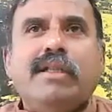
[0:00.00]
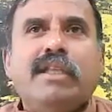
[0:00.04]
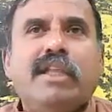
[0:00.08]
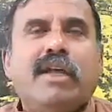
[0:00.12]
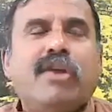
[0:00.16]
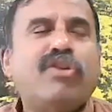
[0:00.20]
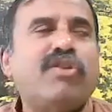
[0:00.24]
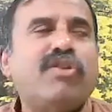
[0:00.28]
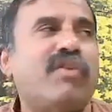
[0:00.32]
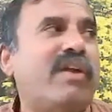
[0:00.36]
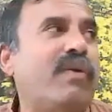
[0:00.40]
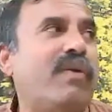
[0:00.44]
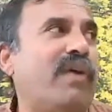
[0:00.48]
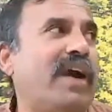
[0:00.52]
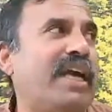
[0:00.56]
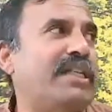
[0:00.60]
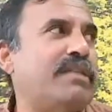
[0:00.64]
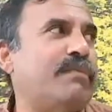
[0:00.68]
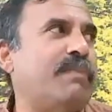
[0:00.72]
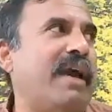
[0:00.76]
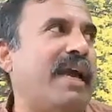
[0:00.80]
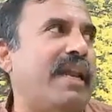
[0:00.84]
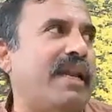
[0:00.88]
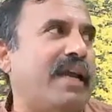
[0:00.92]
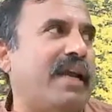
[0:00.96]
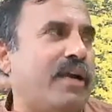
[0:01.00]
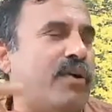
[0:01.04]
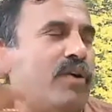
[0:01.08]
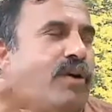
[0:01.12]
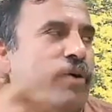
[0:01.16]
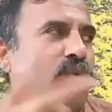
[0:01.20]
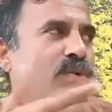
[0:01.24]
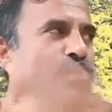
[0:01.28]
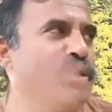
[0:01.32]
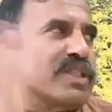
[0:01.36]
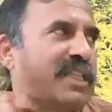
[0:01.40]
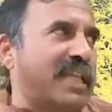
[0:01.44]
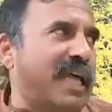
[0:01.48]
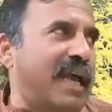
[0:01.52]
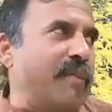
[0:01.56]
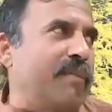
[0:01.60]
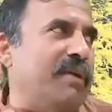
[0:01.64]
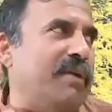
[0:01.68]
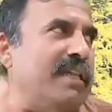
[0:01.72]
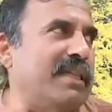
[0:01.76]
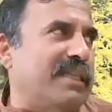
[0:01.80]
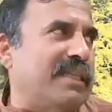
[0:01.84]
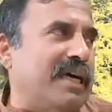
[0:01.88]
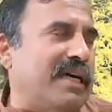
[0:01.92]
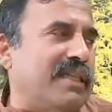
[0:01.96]
There was a very wise man, I don't know his name,
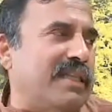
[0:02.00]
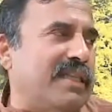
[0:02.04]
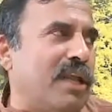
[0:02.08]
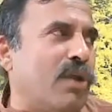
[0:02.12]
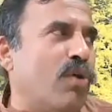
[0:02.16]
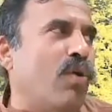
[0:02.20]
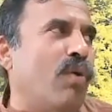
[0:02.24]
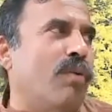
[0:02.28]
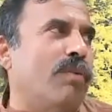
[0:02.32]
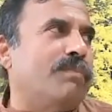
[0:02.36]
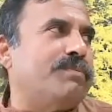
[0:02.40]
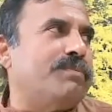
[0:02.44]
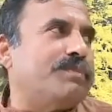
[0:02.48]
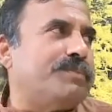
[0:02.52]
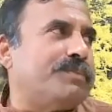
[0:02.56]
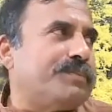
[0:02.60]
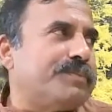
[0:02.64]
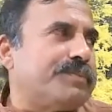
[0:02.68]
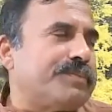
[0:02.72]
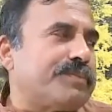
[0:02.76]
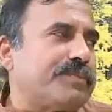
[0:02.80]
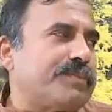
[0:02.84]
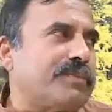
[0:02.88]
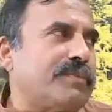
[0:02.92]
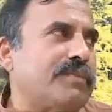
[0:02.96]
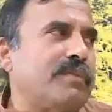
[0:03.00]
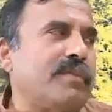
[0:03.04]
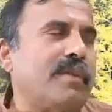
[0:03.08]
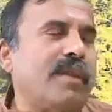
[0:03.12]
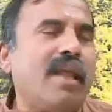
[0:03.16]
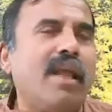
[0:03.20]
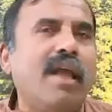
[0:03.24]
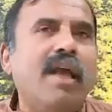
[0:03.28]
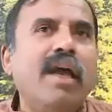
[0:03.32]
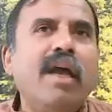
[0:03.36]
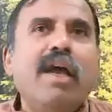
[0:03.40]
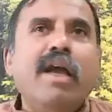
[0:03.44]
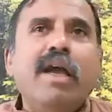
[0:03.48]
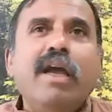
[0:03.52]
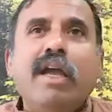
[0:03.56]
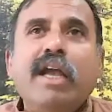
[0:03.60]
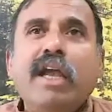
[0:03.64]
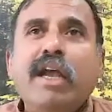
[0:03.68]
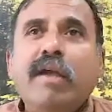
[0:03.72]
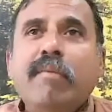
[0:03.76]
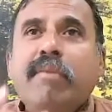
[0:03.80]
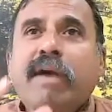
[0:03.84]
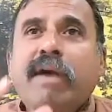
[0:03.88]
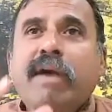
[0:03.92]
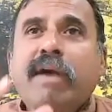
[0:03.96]
in Telugu.
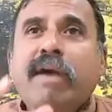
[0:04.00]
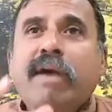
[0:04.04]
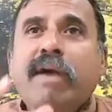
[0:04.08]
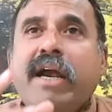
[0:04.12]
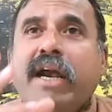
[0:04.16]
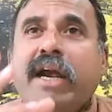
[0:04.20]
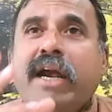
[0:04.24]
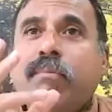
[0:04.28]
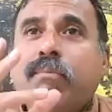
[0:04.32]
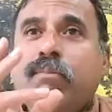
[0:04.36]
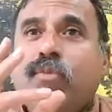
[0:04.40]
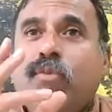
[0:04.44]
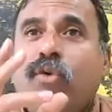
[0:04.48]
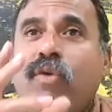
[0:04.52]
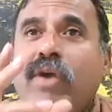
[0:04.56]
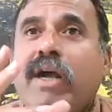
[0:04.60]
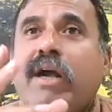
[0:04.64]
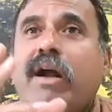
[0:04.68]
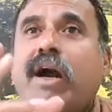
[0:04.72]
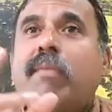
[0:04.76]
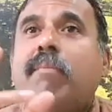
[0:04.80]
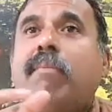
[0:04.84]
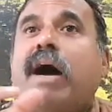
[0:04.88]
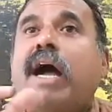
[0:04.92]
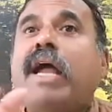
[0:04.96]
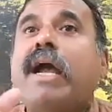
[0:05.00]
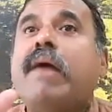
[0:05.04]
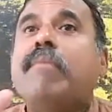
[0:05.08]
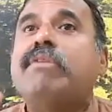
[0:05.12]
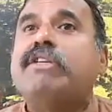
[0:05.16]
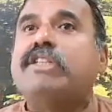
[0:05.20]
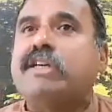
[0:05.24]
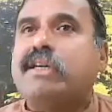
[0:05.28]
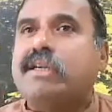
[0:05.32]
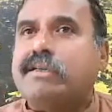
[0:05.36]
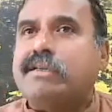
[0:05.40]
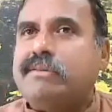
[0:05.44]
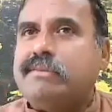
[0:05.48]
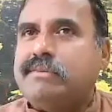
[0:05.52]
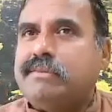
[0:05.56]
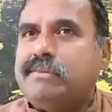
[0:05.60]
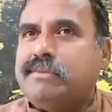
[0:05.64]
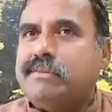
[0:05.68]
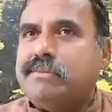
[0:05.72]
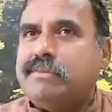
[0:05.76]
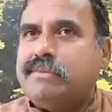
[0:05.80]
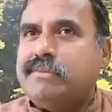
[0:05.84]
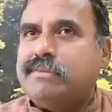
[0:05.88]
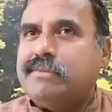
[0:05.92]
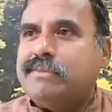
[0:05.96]
He made a movie called Maya Bazaar.
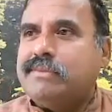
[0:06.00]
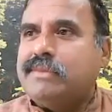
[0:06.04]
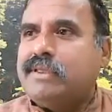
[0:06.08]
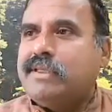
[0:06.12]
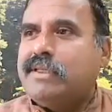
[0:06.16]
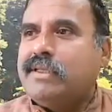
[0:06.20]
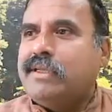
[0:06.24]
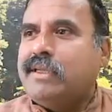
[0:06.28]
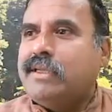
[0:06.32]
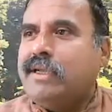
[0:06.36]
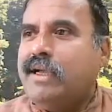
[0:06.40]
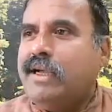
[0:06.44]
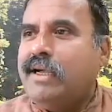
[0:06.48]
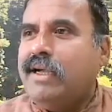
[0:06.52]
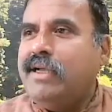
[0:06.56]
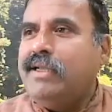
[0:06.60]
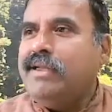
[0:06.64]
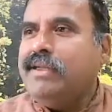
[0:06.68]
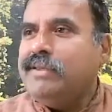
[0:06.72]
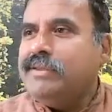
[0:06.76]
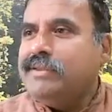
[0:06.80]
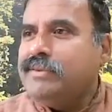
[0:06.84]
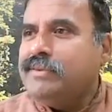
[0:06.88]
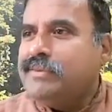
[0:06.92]
Huh?